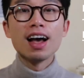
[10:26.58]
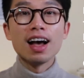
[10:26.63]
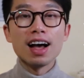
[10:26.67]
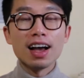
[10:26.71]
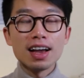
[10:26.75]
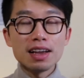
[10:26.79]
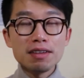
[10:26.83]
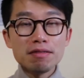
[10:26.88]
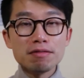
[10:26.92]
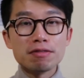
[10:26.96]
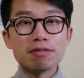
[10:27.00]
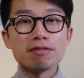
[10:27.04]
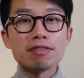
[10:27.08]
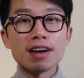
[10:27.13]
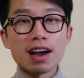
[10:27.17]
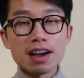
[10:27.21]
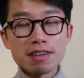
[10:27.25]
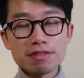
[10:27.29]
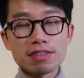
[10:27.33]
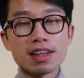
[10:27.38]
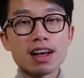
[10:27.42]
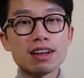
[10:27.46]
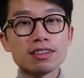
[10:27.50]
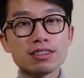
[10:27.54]
I am
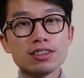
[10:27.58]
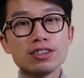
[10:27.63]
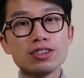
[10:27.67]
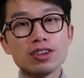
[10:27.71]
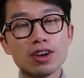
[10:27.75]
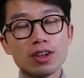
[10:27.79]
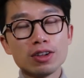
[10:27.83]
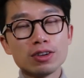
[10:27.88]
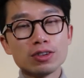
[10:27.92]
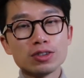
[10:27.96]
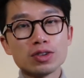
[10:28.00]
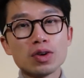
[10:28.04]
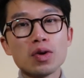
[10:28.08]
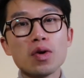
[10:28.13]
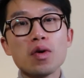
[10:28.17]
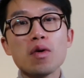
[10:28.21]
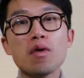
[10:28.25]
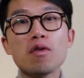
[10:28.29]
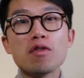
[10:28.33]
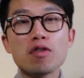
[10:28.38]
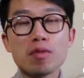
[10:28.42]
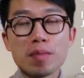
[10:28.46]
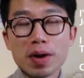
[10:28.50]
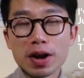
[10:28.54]
$5,000
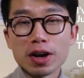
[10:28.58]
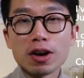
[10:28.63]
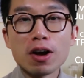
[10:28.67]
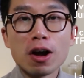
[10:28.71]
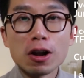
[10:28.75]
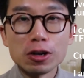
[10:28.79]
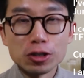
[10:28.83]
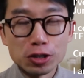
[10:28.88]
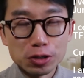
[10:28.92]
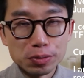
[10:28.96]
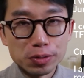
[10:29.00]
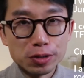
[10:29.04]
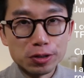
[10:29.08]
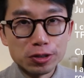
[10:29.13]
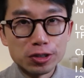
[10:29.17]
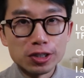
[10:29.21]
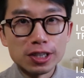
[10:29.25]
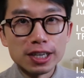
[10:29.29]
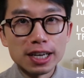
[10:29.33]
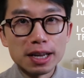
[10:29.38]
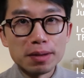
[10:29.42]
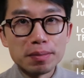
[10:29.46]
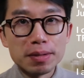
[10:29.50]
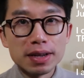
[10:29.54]
over my
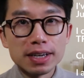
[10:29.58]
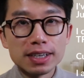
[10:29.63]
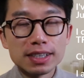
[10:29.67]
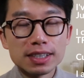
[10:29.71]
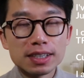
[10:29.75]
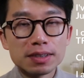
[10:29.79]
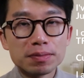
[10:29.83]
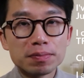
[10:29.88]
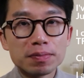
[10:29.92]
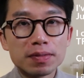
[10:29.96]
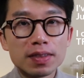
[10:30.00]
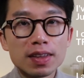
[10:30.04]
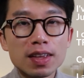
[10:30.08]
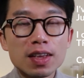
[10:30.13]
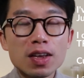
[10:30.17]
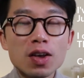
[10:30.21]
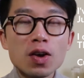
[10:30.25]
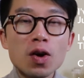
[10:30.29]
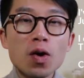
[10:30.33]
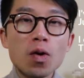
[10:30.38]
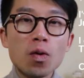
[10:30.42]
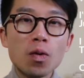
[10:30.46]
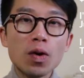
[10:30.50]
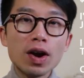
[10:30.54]
contribution limit.
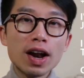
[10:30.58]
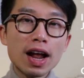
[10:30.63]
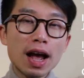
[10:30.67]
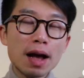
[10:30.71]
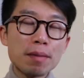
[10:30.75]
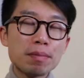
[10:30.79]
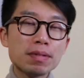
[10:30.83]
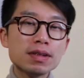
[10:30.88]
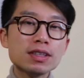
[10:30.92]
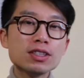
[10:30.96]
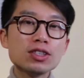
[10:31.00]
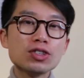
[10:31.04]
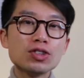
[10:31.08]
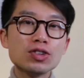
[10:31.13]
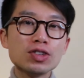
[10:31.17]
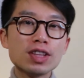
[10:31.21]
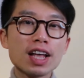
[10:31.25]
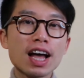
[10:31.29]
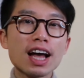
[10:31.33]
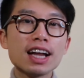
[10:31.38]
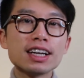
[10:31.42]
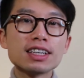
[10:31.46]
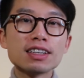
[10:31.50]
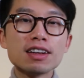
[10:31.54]
What happens to
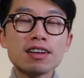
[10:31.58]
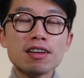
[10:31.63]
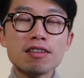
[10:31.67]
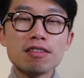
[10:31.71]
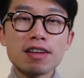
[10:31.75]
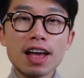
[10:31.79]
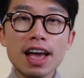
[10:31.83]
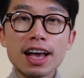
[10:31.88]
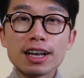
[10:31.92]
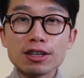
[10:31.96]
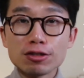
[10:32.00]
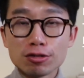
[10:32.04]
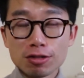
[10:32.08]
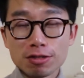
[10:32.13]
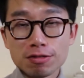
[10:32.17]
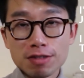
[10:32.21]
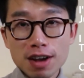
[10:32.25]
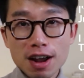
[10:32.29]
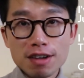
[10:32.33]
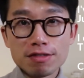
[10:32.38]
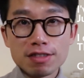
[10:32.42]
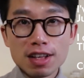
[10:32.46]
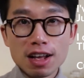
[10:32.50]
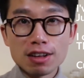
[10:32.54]
that extra
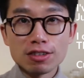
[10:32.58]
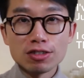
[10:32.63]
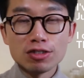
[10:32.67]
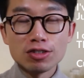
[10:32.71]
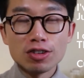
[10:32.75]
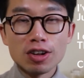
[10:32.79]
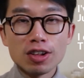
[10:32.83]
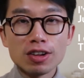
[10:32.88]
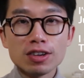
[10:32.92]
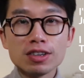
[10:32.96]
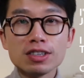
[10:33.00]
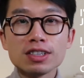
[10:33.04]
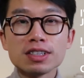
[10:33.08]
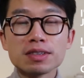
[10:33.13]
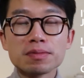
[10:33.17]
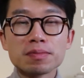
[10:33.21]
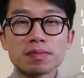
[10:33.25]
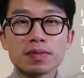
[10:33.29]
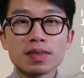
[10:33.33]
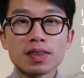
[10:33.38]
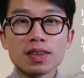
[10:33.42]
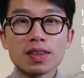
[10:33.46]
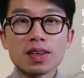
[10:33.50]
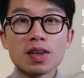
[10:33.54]
$5,000?
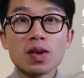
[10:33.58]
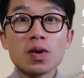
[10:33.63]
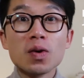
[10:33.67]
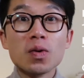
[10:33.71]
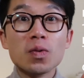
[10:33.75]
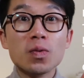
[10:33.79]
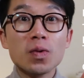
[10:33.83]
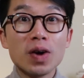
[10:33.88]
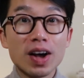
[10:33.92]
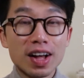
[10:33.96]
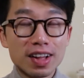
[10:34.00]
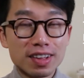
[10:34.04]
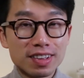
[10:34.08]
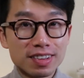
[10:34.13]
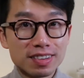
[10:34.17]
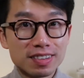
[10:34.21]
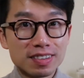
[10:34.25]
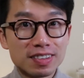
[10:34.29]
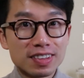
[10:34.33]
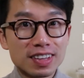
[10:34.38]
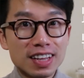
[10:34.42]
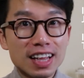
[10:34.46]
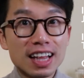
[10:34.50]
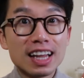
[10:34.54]
Well,
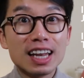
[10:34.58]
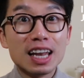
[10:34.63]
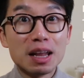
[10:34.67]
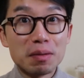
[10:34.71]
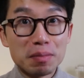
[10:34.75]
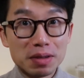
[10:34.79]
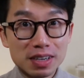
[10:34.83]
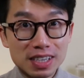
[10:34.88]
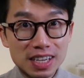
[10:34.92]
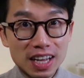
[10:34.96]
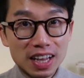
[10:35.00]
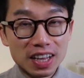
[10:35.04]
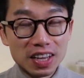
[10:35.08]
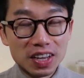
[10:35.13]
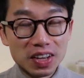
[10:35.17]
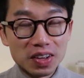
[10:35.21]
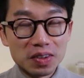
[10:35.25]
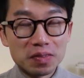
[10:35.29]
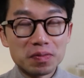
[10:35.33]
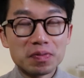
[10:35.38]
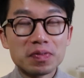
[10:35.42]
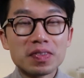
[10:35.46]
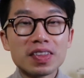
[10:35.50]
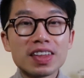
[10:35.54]
let me tell you.
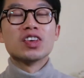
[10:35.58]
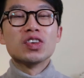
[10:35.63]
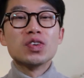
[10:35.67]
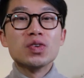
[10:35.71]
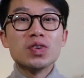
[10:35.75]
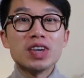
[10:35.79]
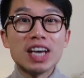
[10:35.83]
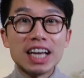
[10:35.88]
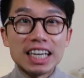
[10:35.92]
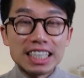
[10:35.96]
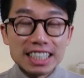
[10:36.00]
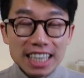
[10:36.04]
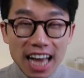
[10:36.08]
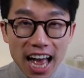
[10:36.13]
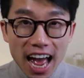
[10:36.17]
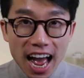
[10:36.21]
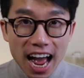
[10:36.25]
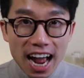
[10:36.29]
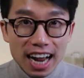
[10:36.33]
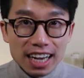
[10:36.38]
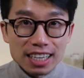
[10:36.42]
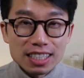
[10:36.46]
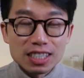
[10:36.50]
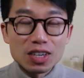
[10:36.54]
You get
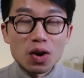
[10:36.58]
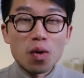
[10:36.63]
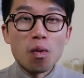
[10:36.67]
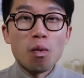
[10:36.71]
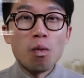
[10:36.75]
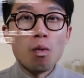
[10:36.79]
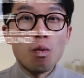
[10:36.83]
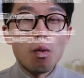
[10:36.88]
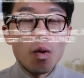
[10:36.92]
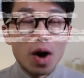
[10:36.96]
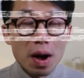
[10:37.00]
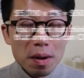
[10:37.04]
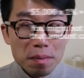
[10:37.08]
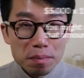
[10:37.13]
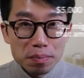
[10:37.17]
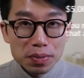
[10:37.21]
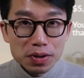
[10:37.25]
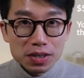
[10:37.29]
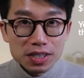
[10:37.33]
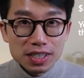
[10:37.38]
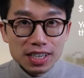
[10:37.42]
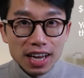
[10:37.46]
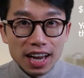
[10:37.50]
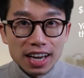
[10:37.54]
taxed
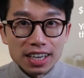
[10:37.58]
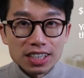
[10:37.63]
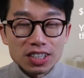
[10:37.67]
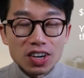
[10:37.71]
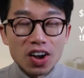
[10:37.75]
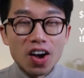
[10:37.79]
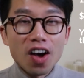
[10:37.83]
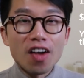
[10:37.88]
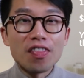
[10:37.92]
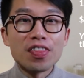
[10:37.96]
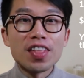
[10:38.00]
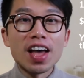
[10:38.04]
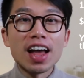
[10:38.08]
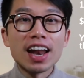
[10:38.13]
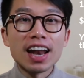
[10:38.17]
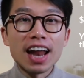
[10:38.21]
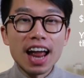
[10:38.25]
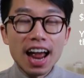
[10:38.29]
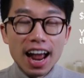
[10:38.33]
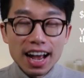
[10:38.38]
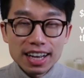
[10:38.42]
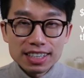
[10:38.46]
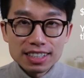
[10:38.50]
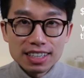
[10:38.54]
1% on that
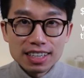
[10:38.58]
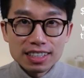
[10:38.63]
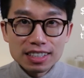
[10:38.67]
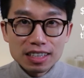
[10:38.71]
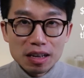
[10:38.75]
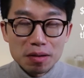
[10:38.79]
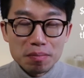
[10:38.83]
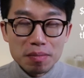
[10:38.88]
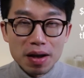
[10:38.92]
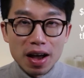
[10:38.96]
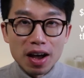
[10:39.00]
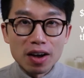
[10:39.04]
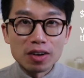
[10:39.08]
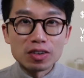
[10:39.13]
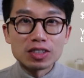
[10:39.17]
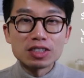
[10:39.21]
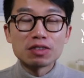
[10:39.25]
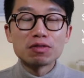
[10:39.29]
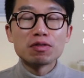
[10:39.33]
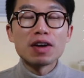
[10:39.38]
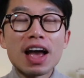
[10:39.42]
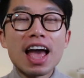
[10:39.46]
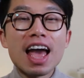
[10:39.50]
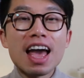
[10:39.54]
excess amount
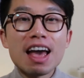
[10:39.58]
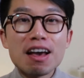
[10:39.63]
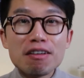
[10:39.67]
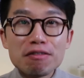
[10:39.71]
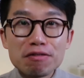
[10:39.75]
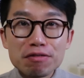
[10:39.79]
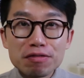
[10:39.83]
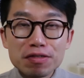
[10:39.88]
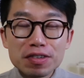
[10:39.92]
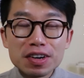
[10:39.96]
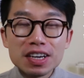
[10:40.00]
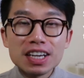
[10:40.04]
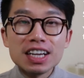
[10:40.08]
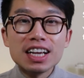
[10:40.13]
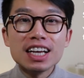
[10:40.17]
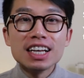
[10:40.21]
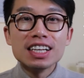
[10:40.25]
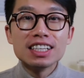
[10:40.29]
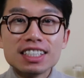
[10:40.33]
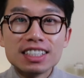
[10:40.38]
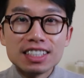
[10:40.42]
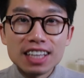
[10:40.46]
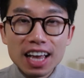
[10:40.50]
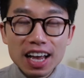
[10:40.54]
every
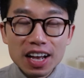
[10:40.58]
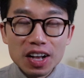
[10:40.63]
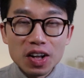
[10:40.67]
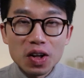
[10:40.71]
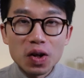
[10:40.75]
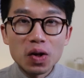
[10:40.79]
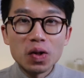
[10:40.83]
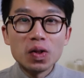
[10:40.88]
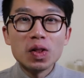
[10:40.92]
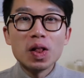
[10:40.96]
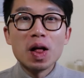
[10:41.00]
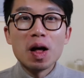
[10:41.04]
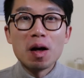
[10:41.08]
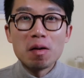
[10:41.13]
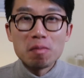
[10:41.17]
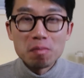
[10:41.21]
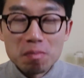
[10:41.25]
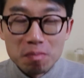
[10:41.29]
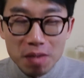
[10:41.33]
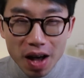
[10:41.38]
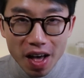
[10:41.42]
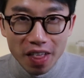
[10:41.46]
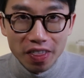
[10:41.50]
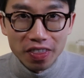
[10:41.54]
single
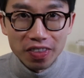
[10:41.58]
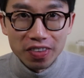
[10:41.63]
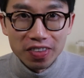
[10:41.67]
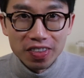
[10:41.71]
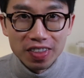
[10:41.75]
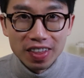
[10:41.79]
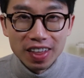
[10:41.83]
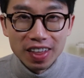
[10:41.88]
month.